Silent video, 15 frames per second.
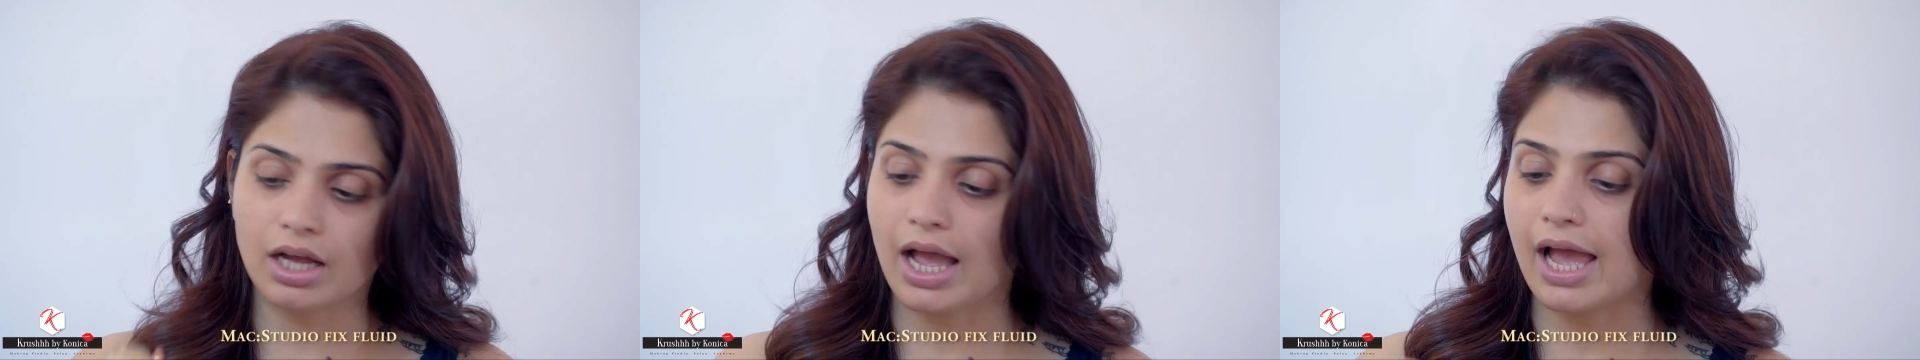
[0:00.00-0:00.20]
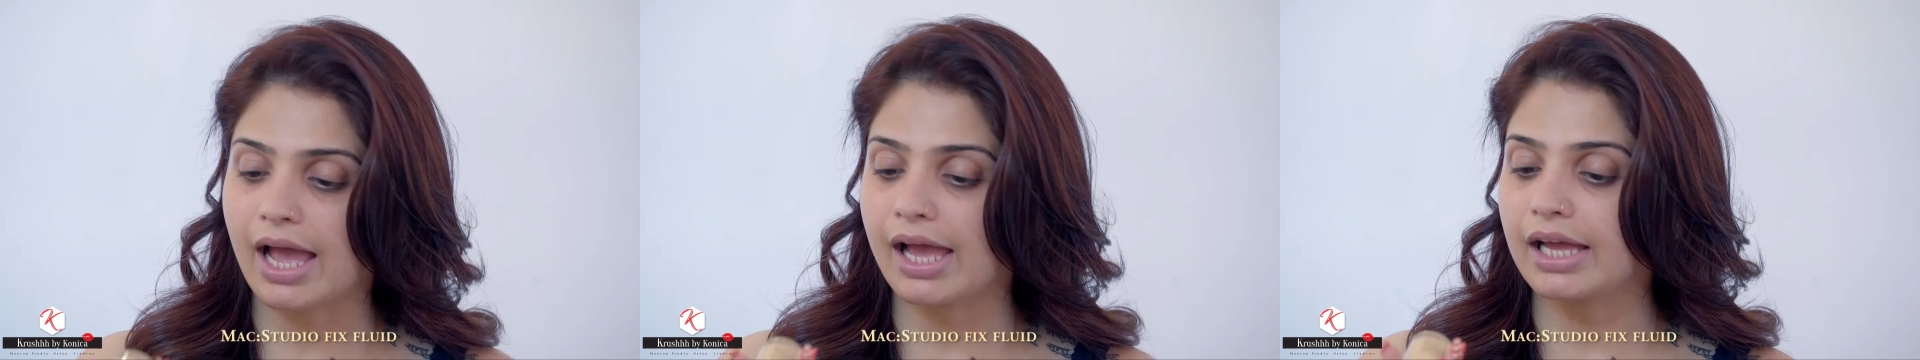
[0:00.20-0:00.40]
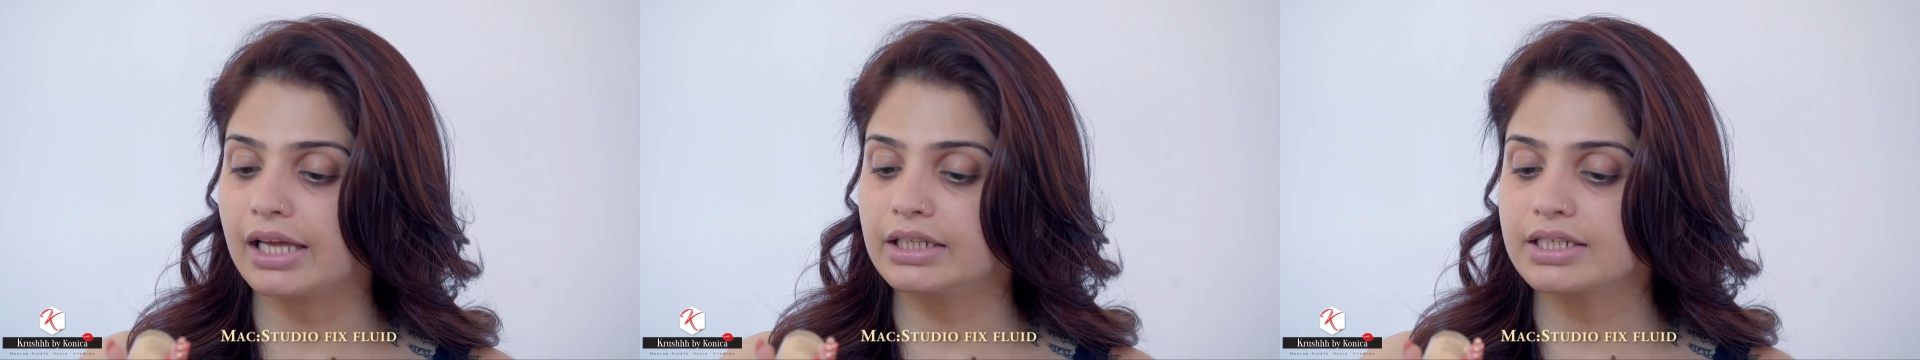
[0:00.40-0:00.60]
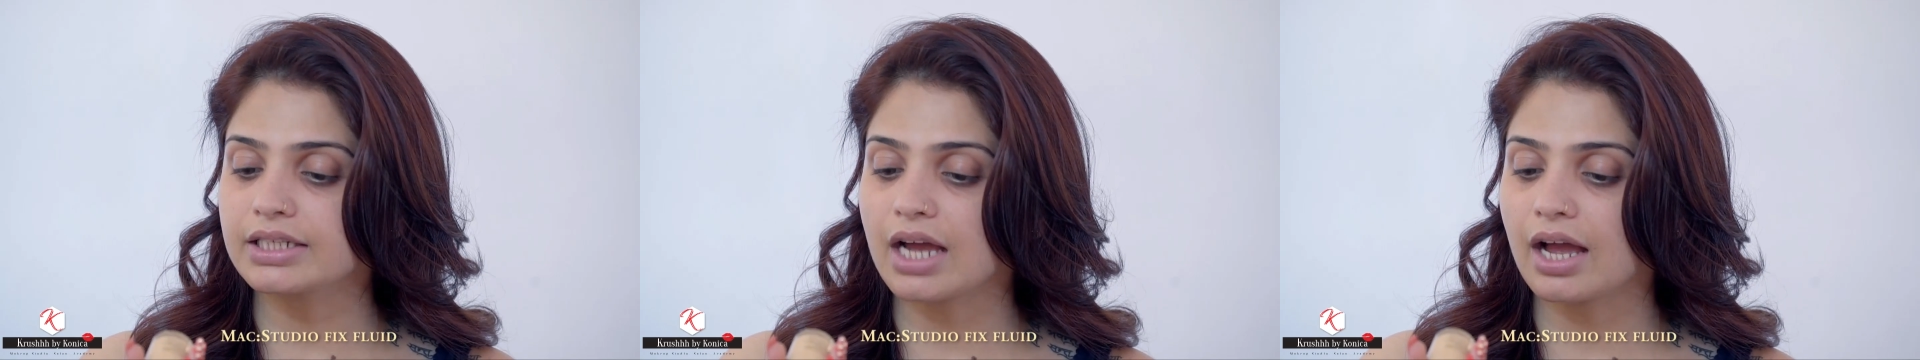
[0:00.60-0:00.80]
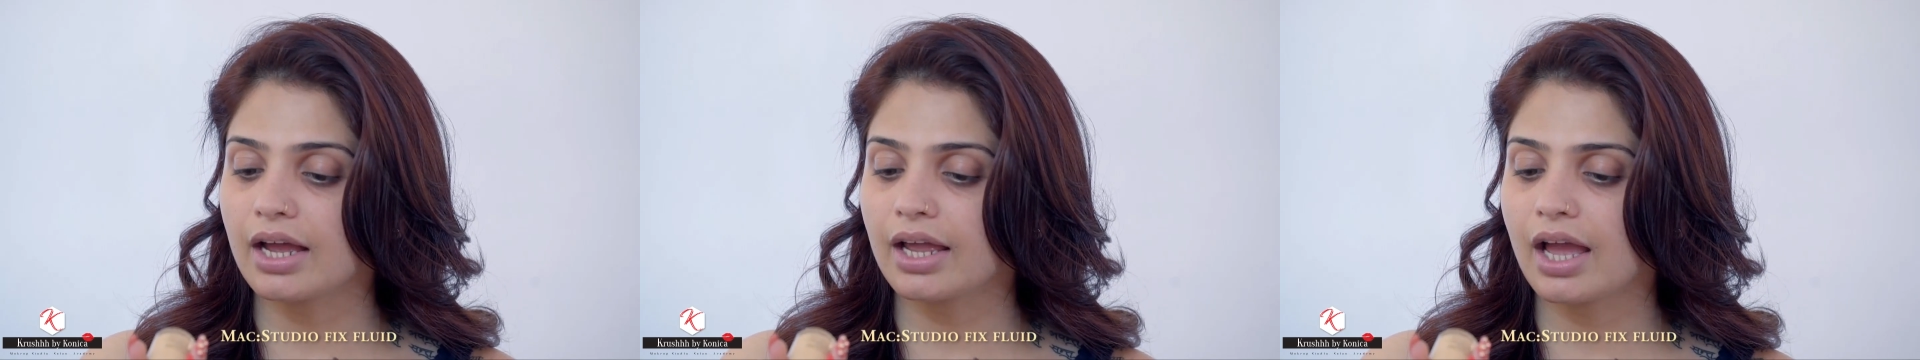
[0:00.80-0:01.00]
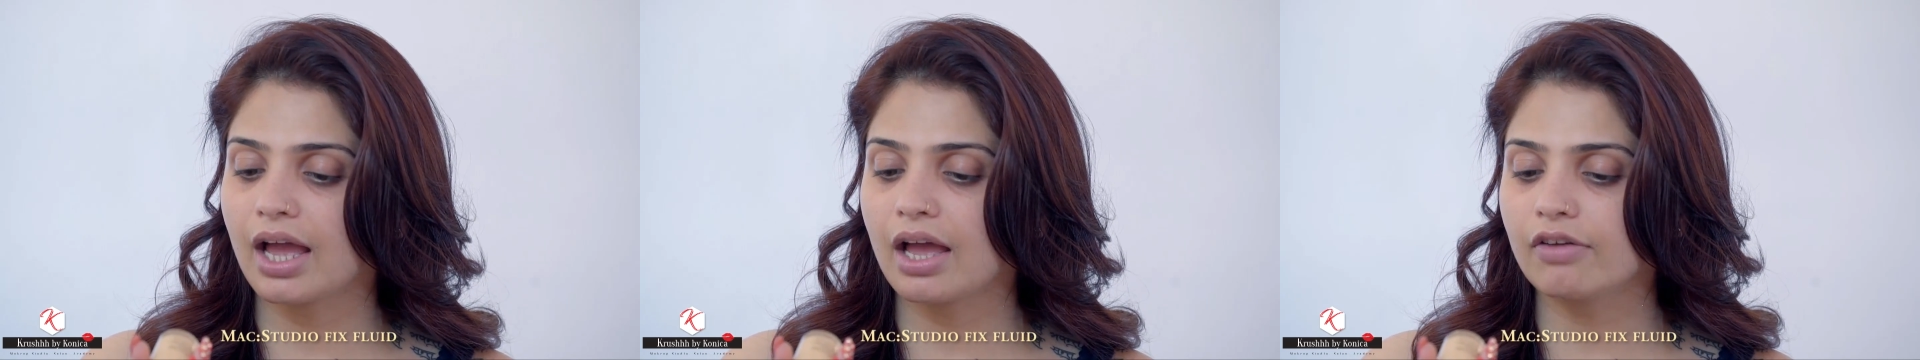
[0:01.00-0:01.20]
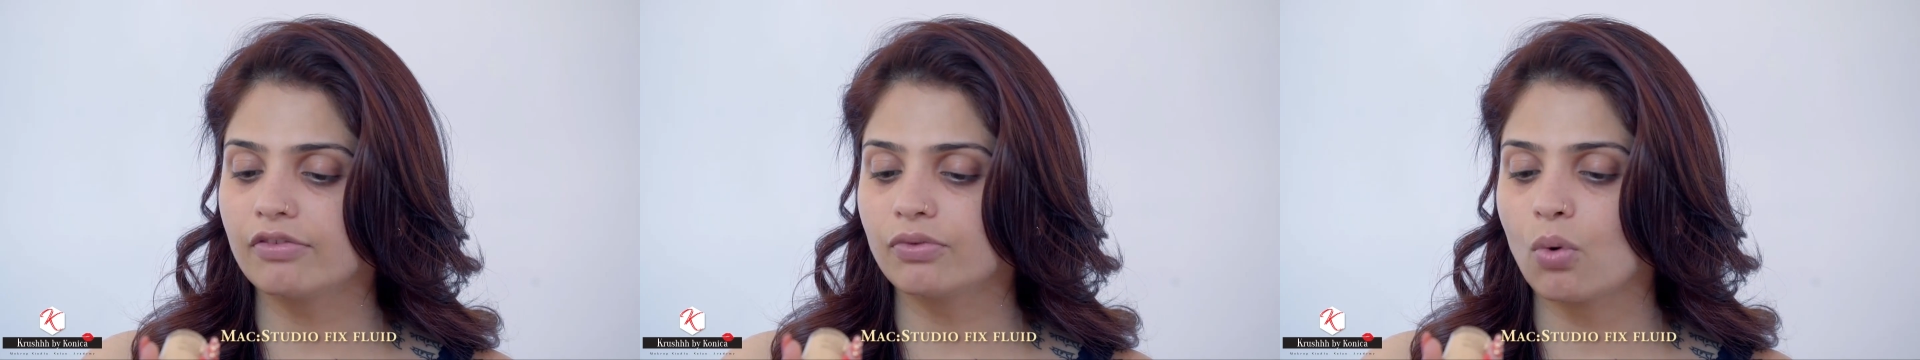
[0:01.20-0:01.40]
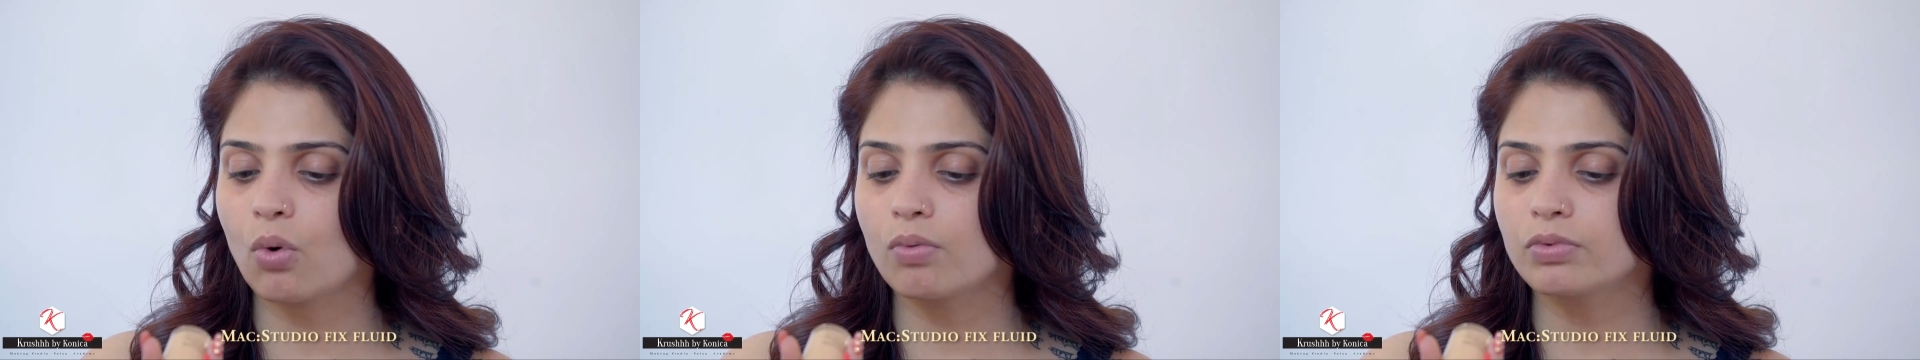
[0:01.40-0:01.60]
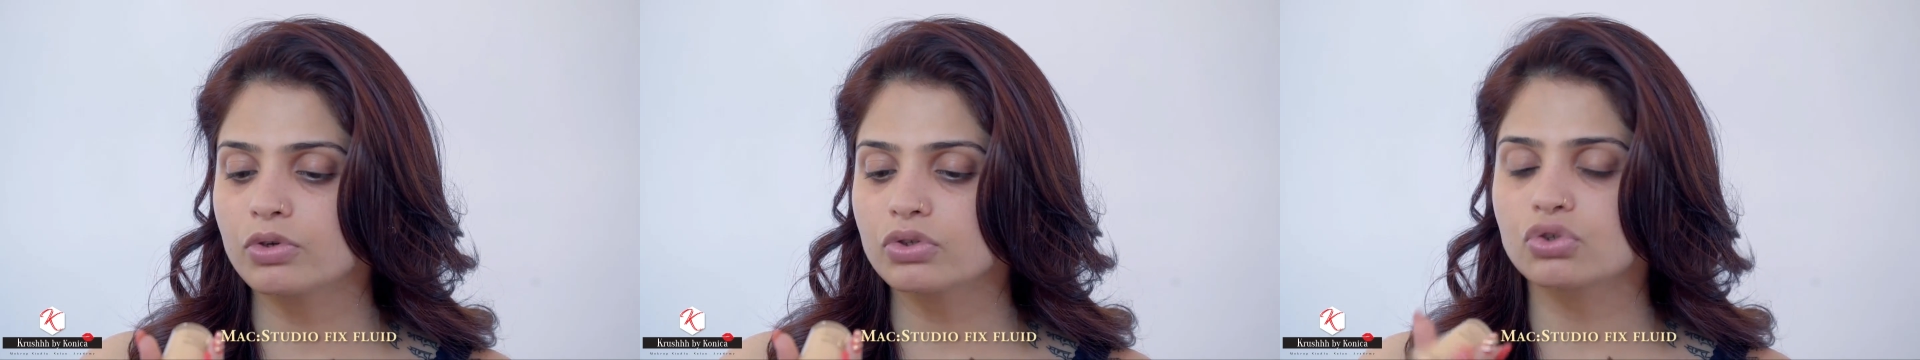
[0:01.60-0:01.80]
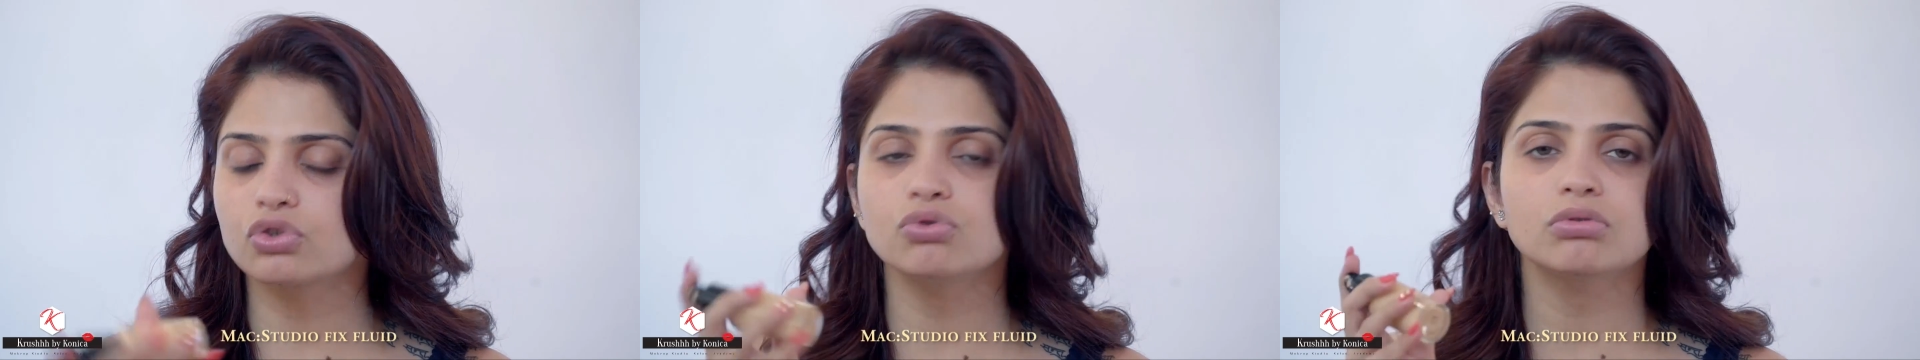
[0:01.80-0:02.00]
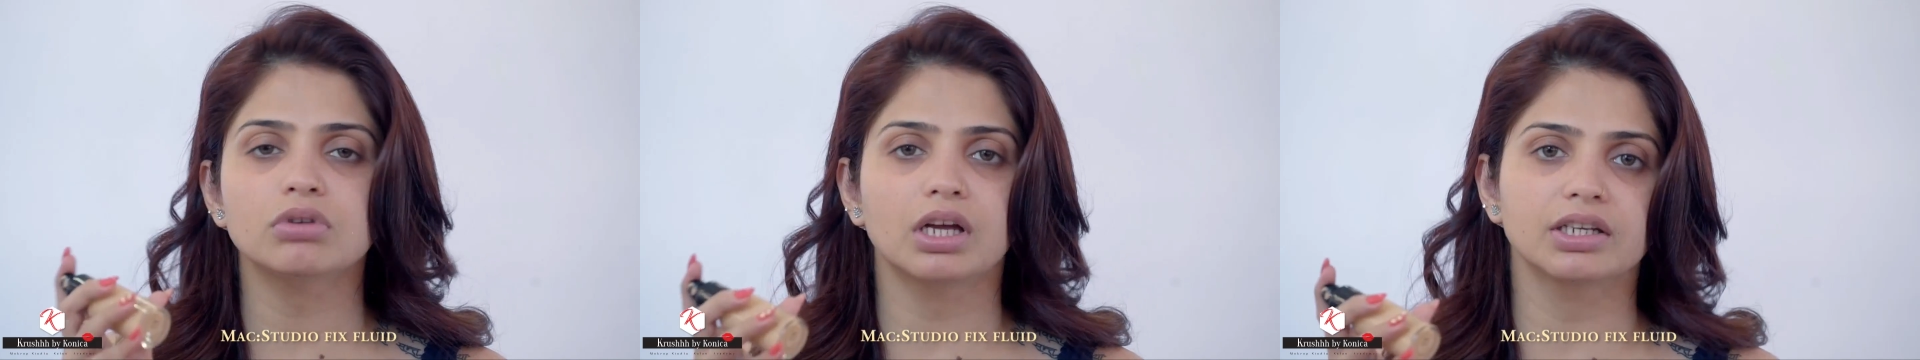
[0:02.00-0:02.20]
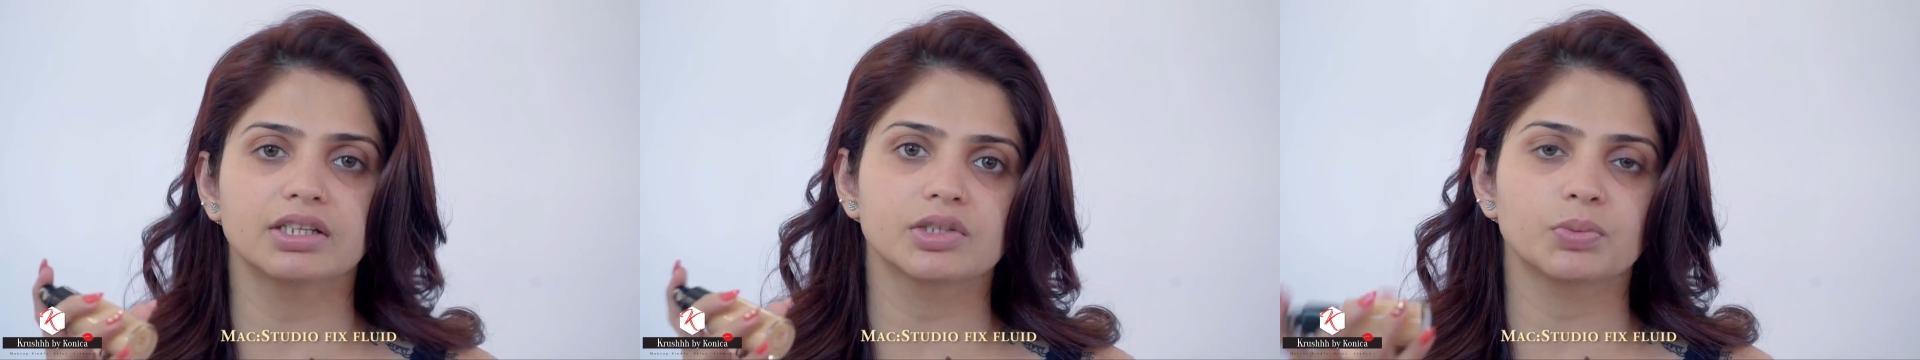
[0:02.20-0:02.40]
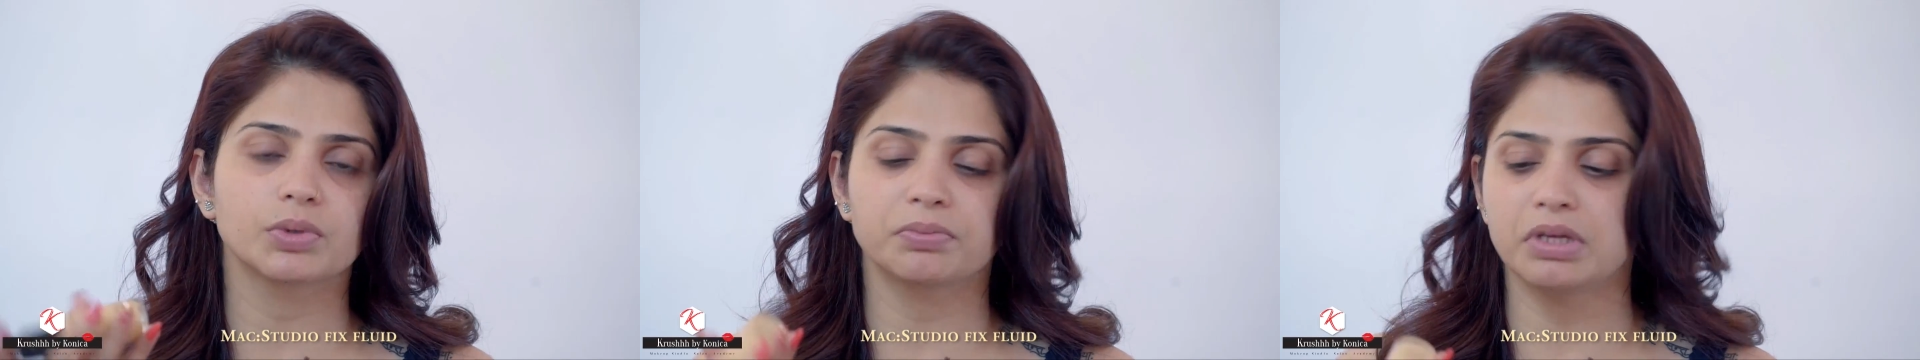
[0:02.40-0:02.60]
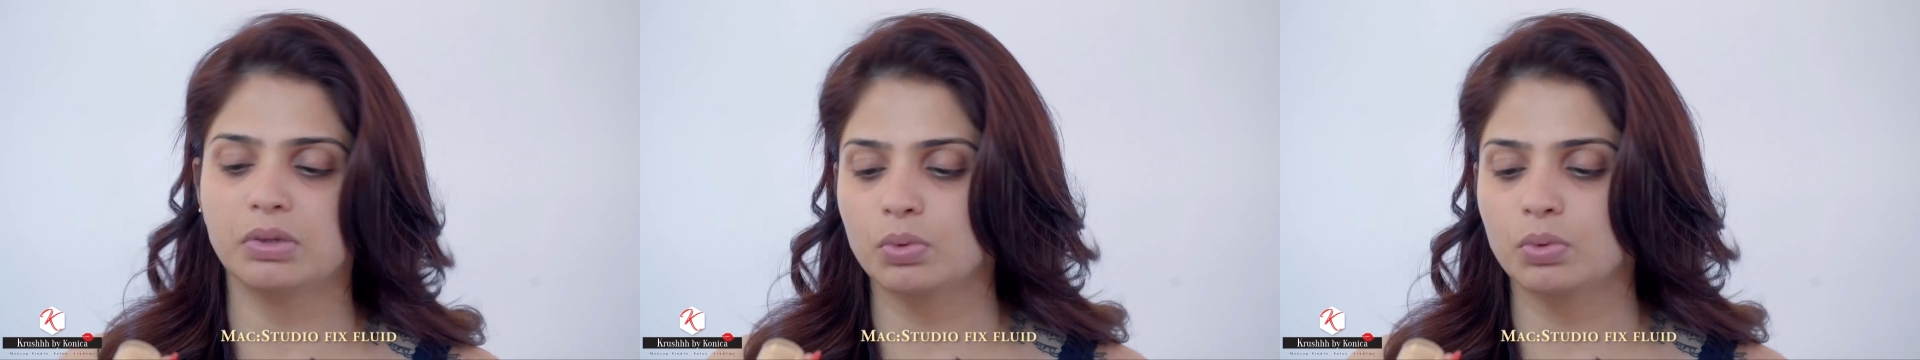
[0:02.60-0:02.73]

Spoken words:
and I have almost 2 colors with me,